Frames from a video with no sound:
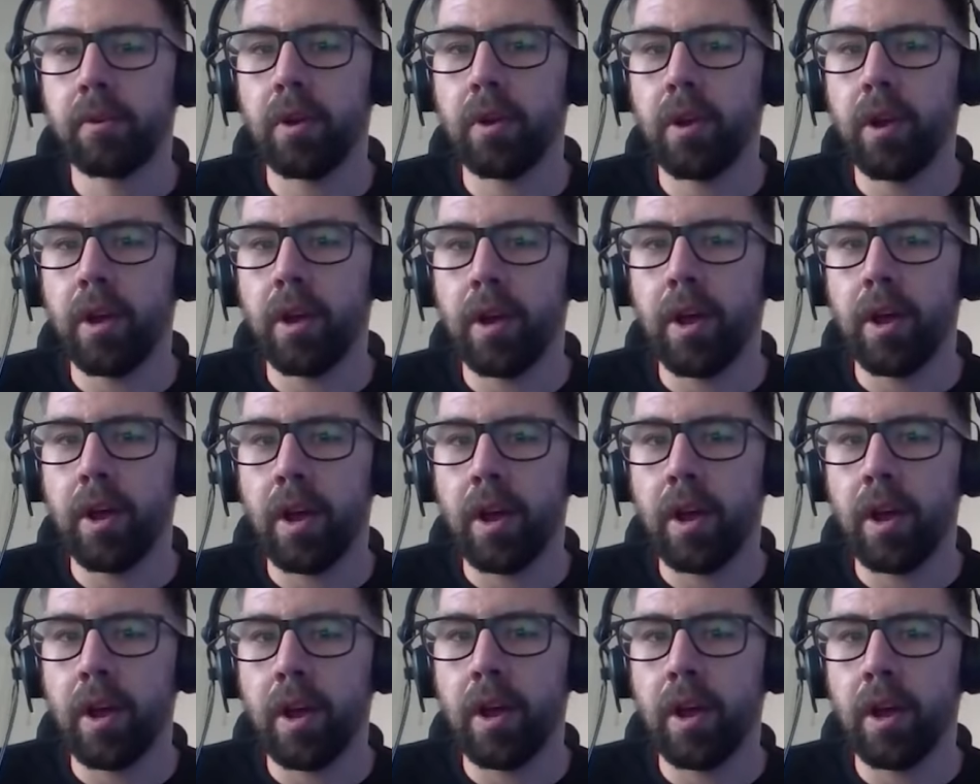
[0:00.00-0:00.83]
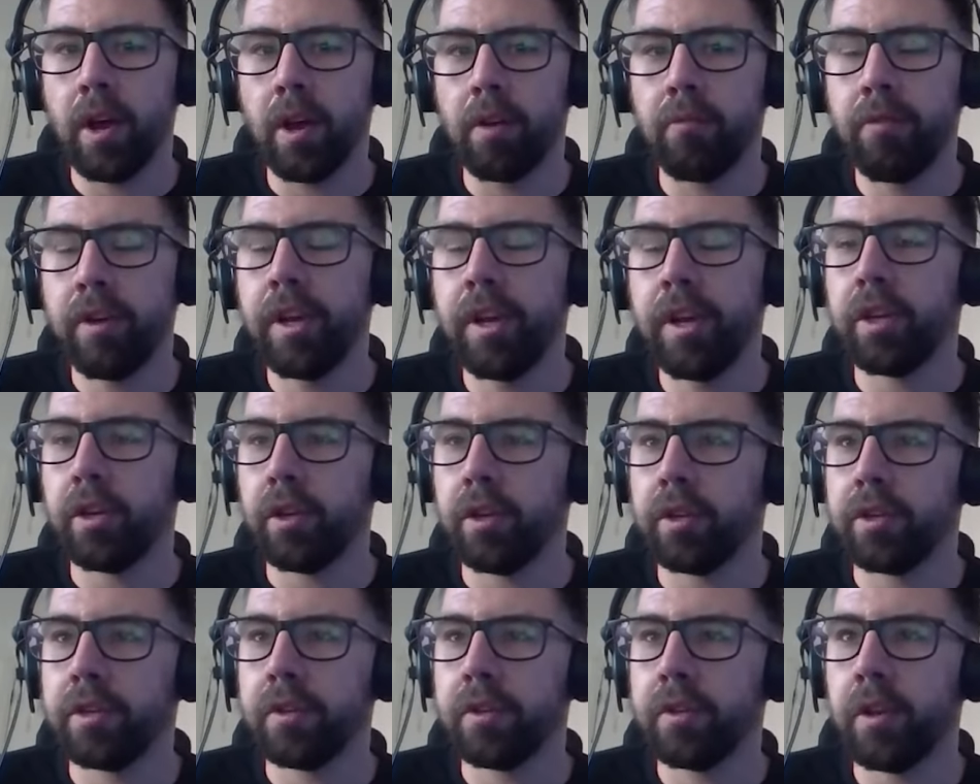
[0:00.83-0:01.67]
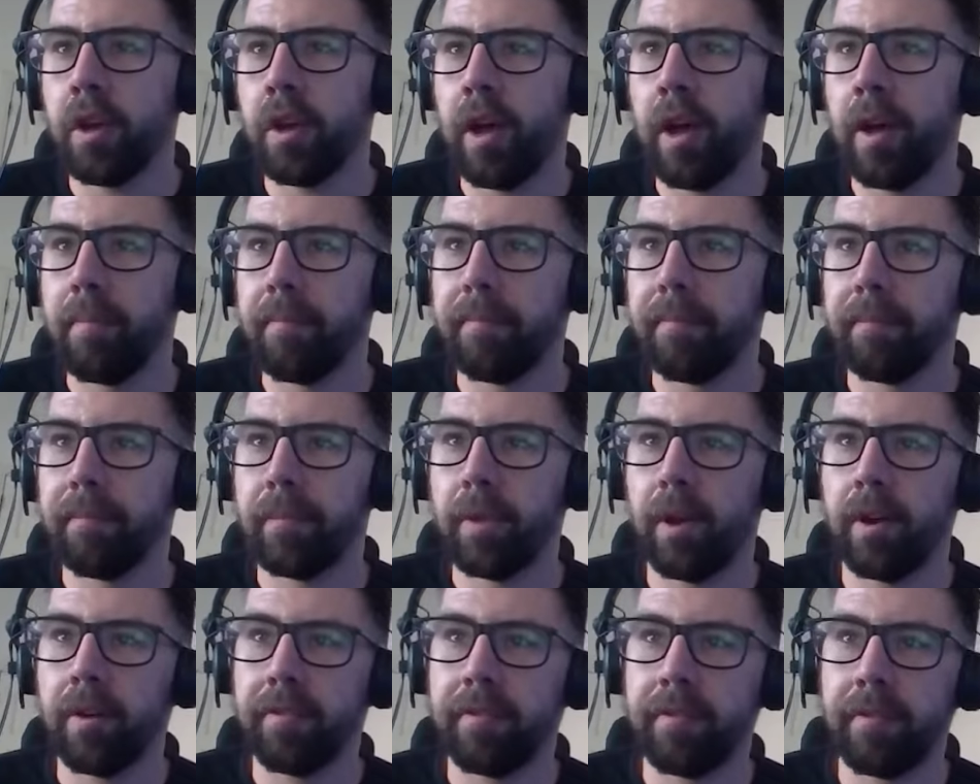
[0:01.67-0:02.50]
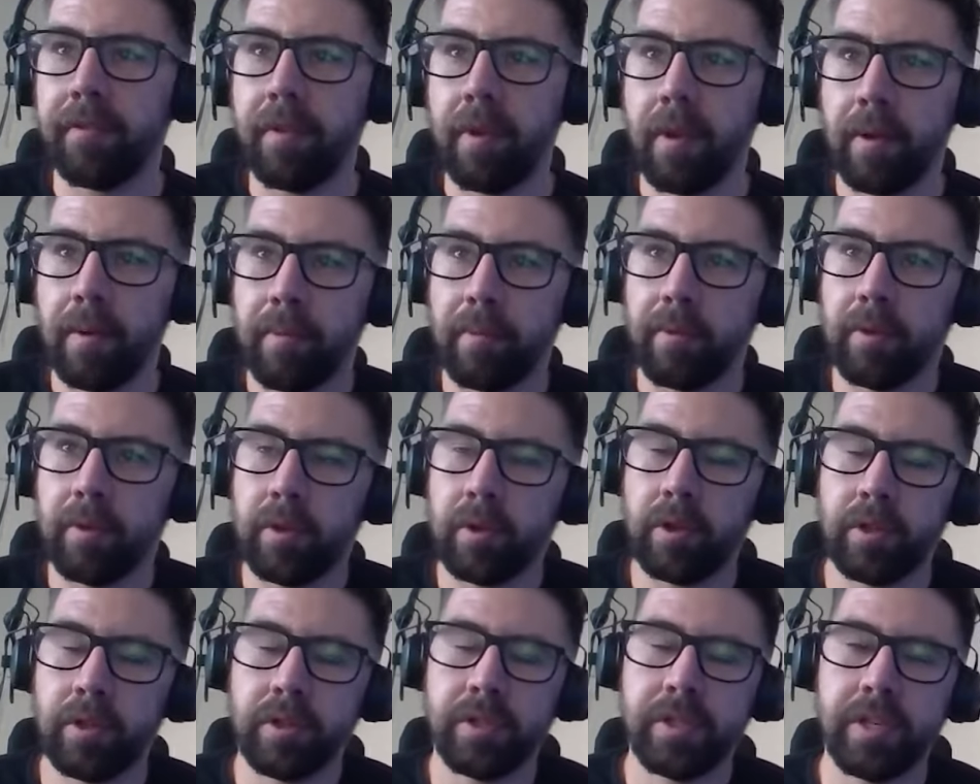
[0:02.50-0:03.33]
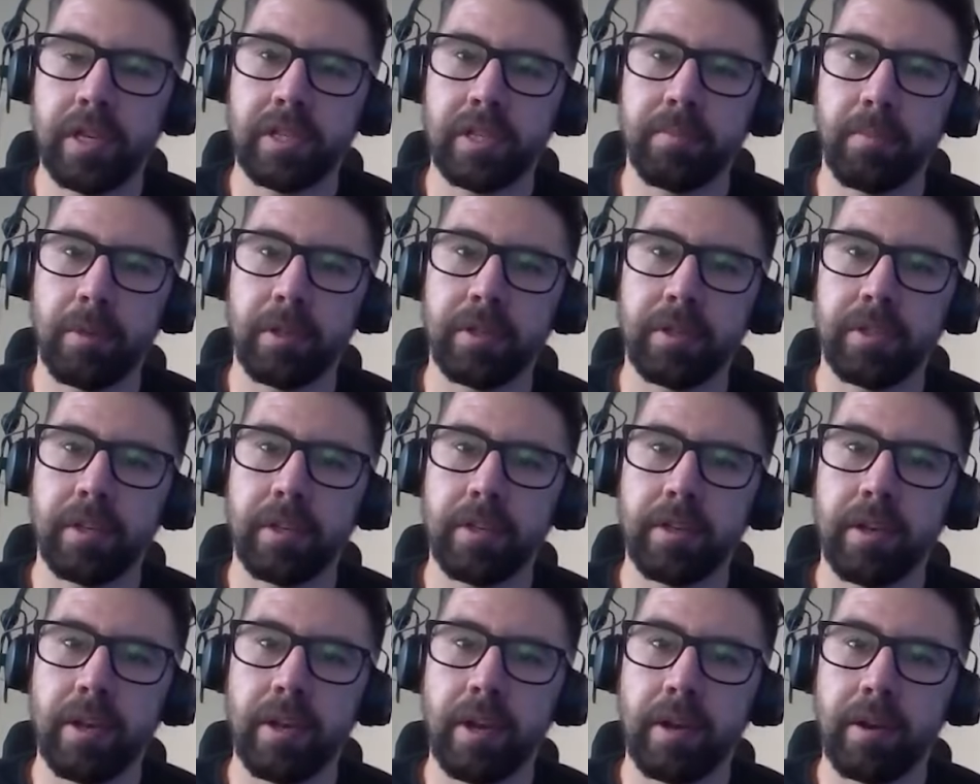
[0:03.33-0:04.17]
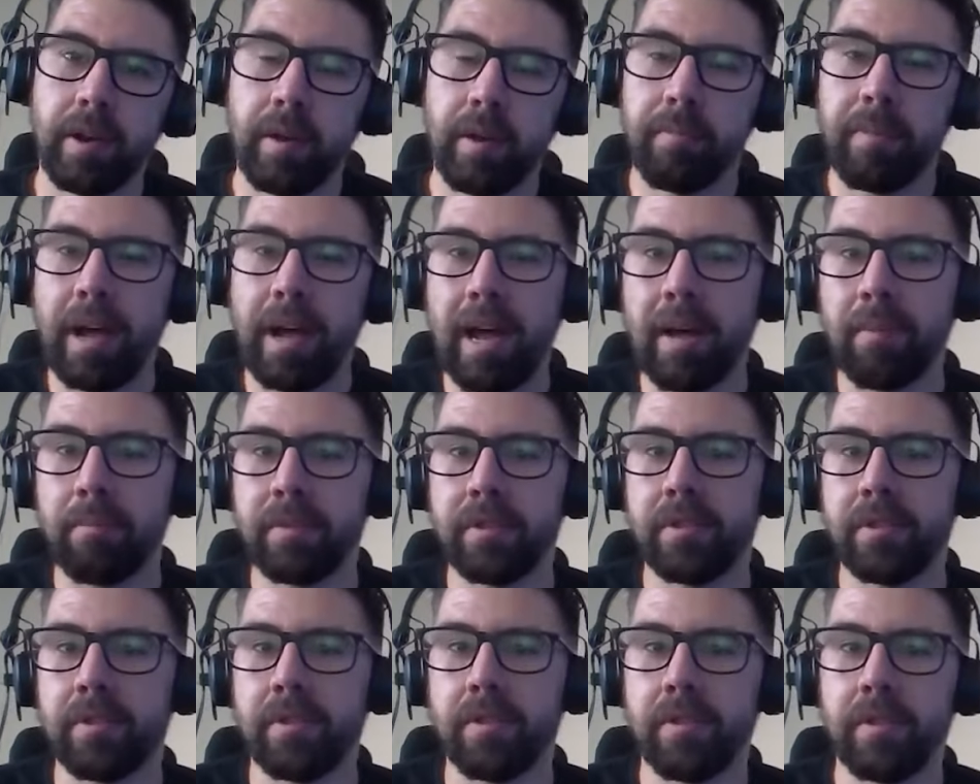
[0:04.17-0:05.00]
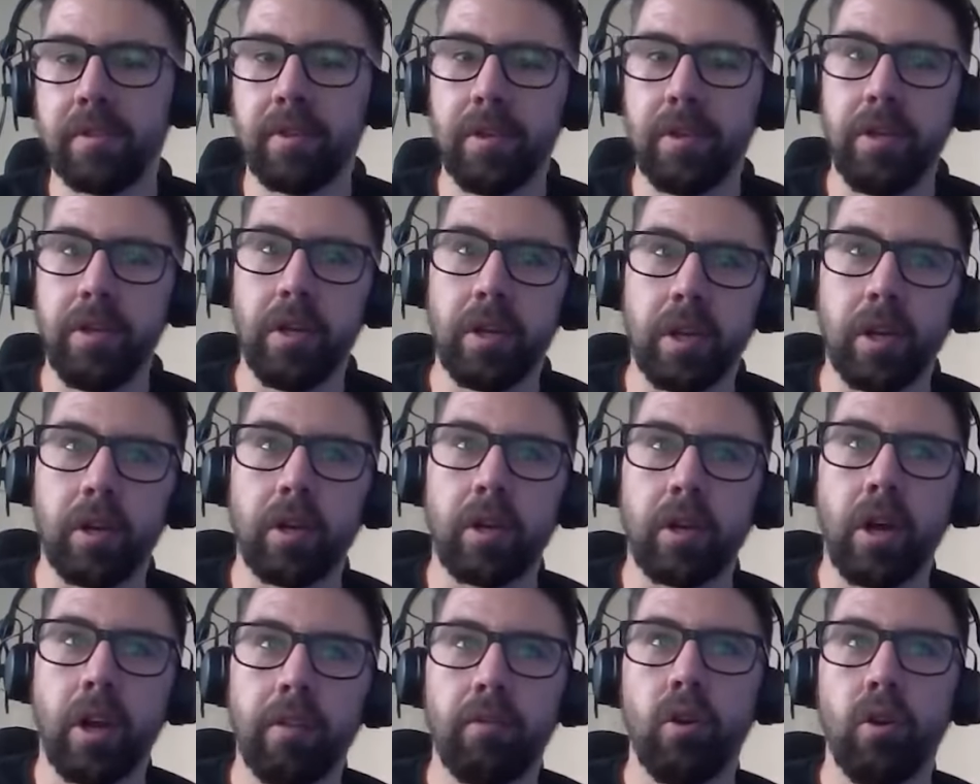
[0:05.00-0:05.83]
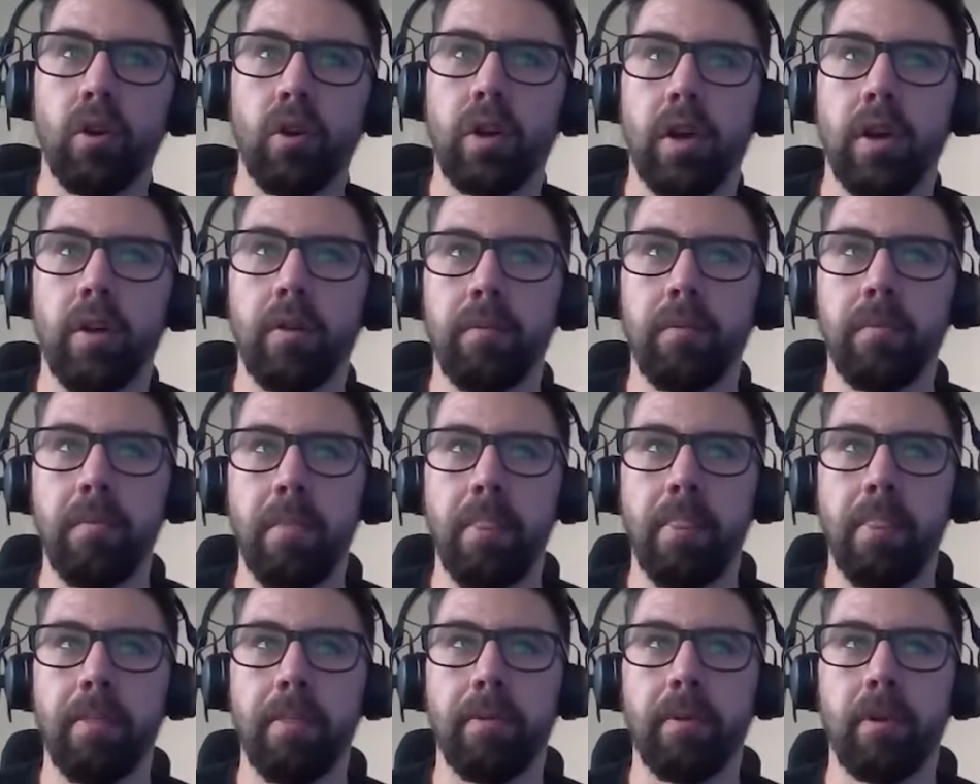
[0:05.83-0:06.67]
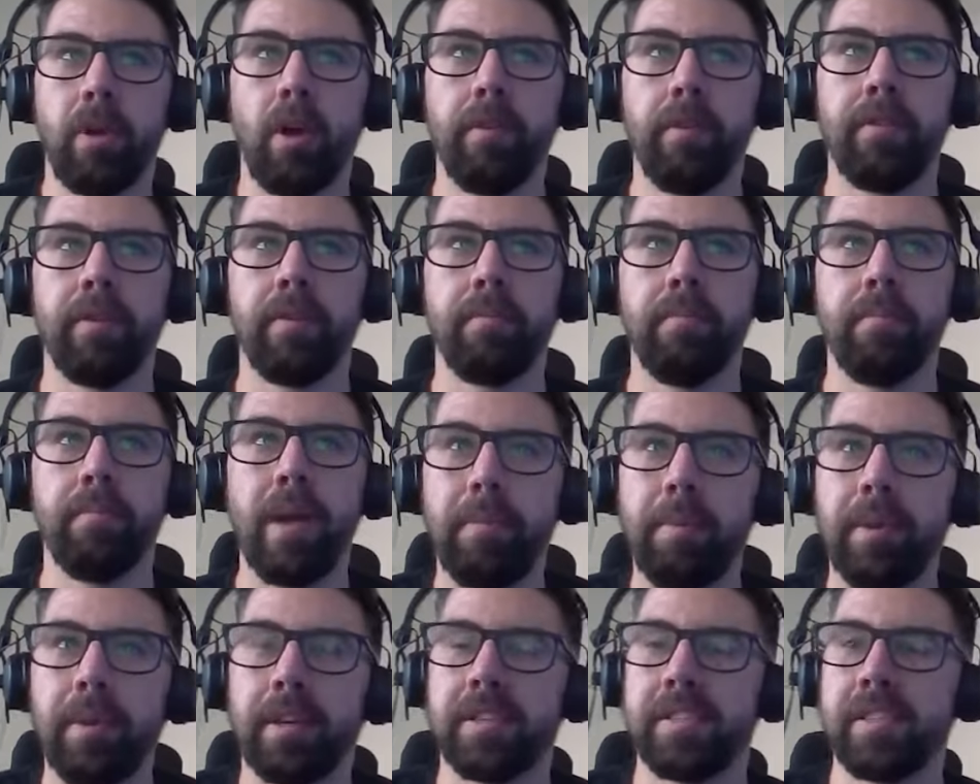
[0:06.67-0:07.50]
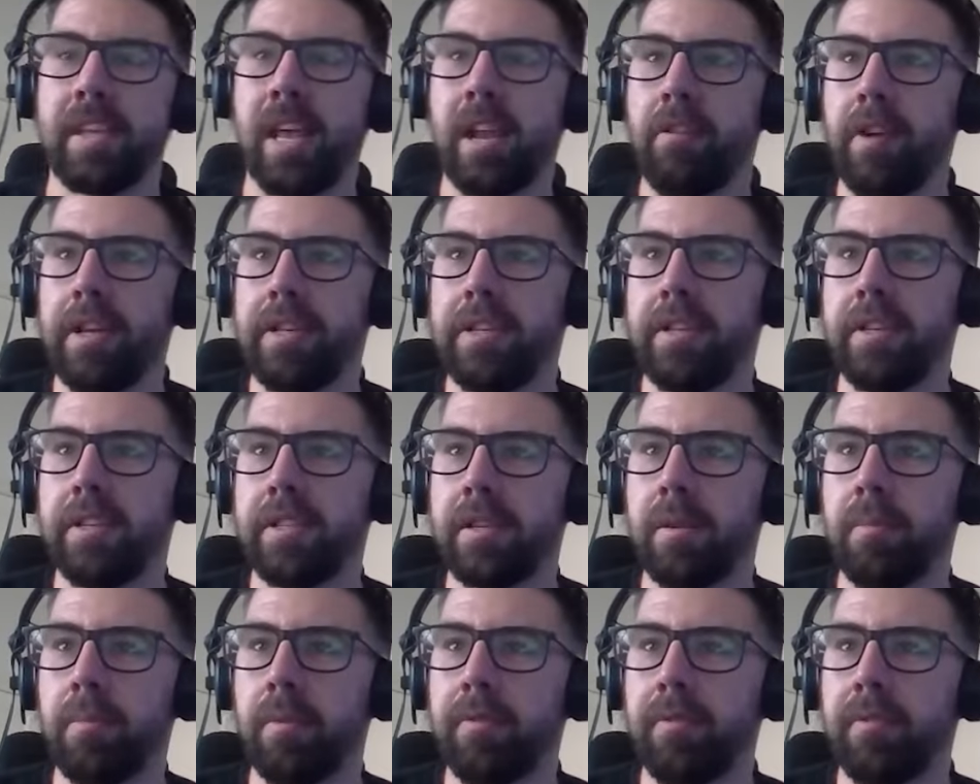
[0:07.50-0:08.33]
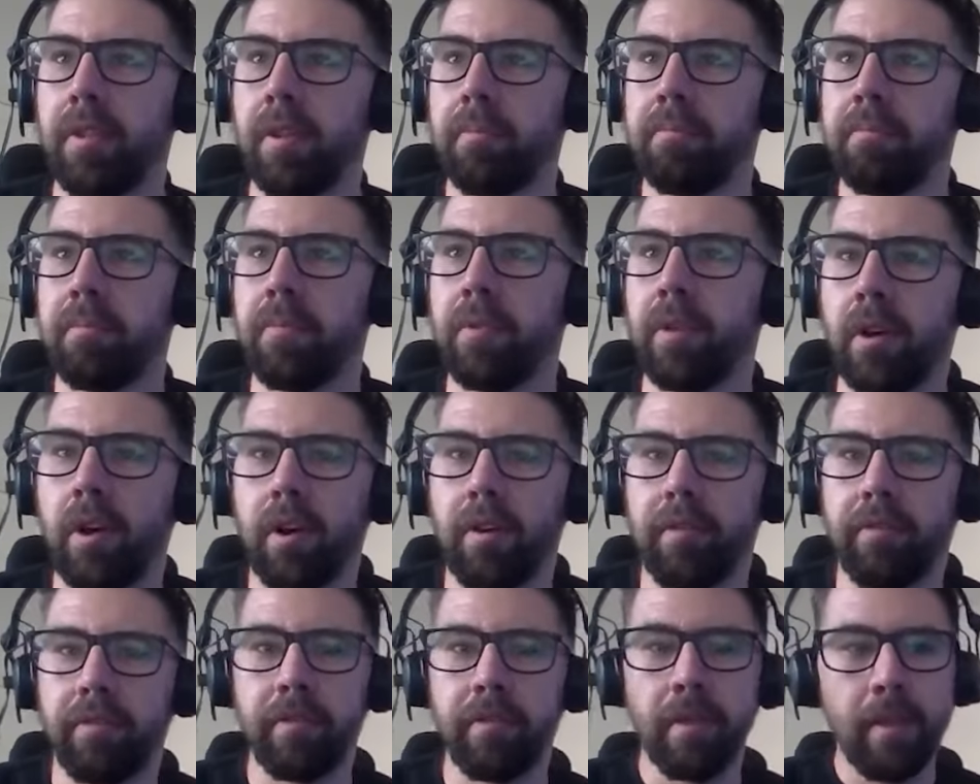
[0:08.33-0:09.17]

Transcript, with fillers: A, a really good um, kind of six months and, and, and perhaps you can kind of look at COVID maybe accelerating some of the, the kind of